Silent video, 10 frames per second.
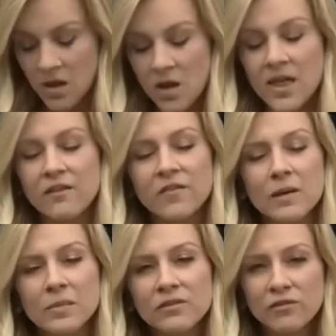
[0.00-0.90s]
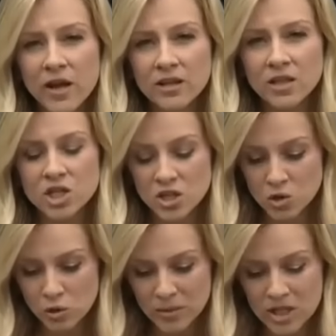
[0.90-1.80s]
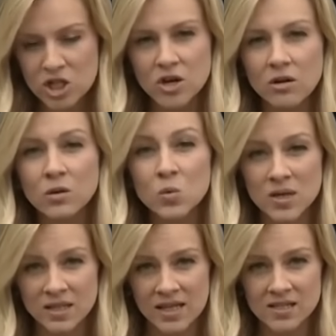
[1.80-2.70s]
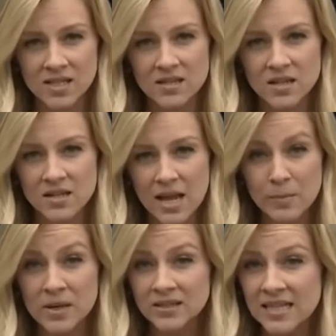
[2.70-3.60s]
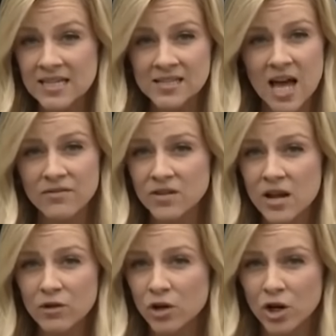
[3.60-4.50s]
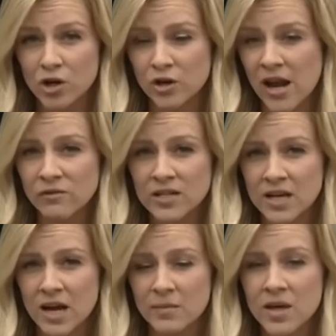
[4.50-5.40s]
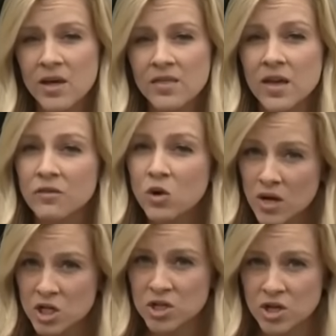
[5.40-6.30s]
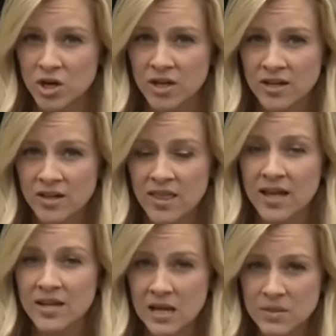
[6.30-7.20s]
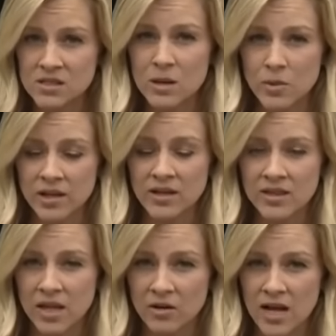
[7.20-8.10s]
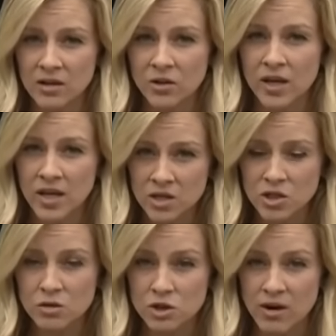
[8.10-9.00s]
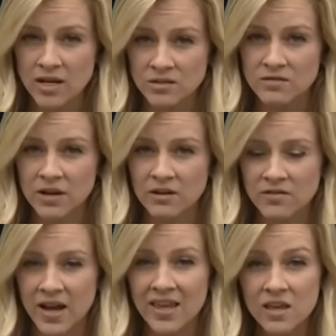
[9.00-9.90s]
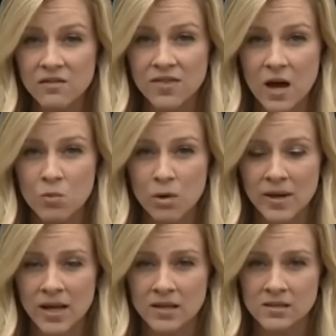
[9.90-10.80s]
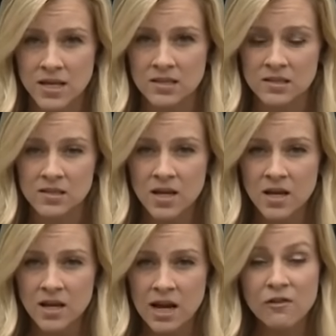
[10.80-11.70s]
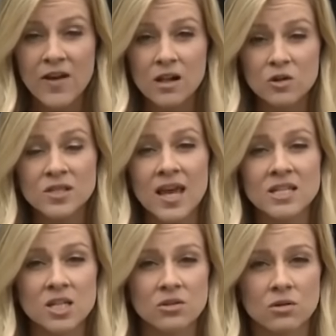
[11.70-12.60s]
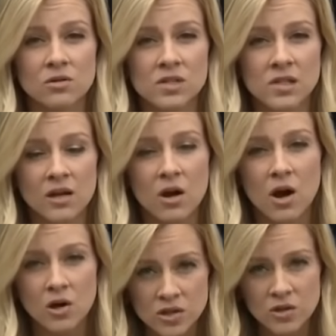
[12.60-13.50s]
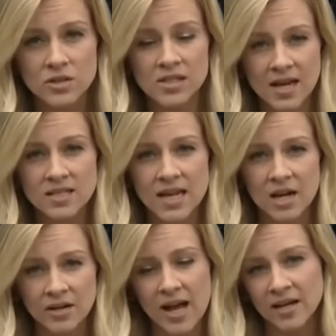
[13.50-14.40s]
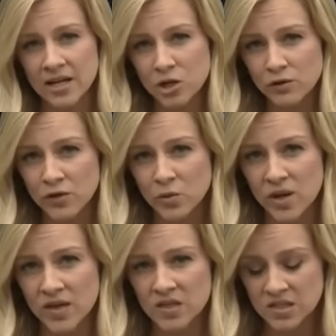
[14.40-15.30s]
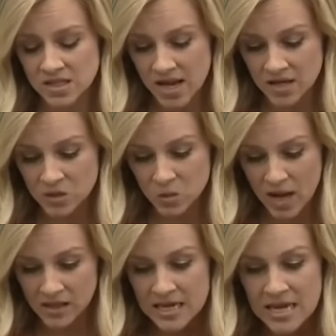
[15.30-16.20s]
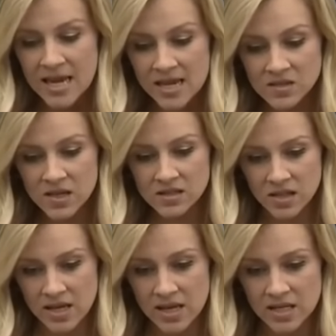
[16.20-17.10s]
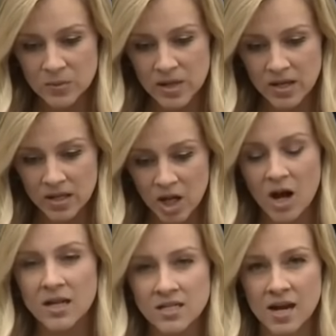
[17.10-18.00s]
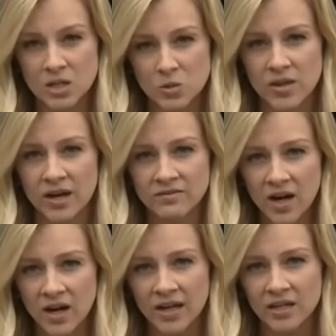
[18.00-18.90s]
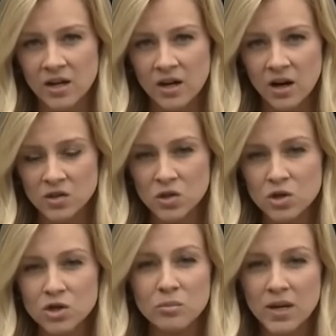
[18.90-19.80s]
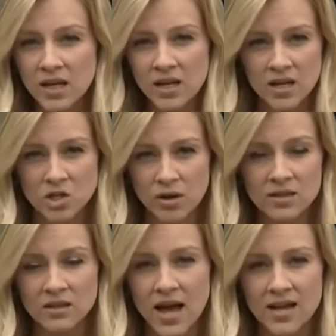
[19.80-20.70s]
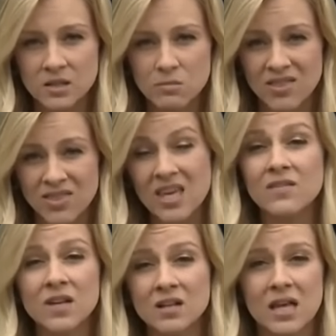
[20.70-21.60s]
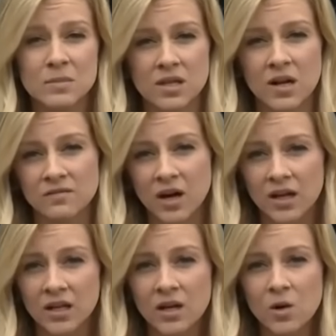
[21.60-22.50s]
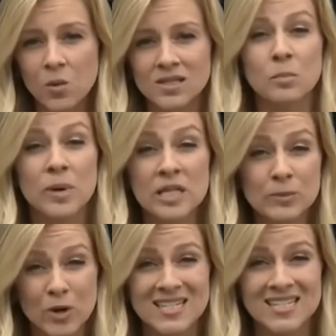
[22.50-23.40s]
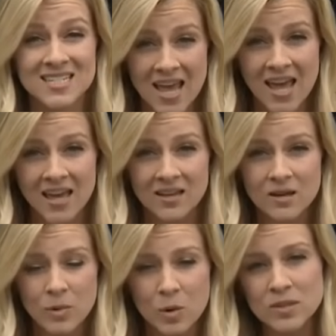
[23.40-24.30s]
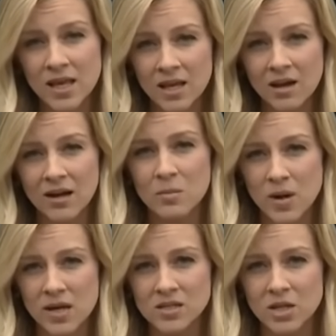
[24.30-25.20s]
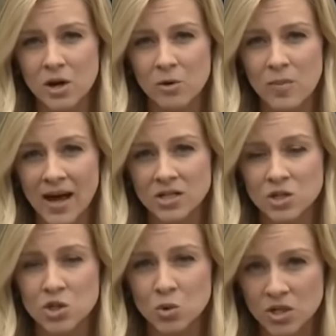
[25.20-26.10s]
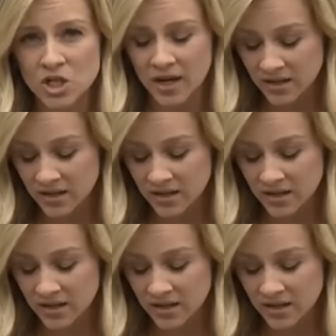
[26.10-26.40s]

That family friend that she told me, Cheryl Willis, is a name police have never heard every time they have questioned her. That name is someone that they are now looking into, trying to verify if that woman exists. Now, Fowler's 18-year-old son also sat down and had an interview with us today as well. He says that he has been in contact with Yvonne on social media during the last month, even claims that Yvonne was in Pittsburgh today, but was getting on a bus to go back to Georgia.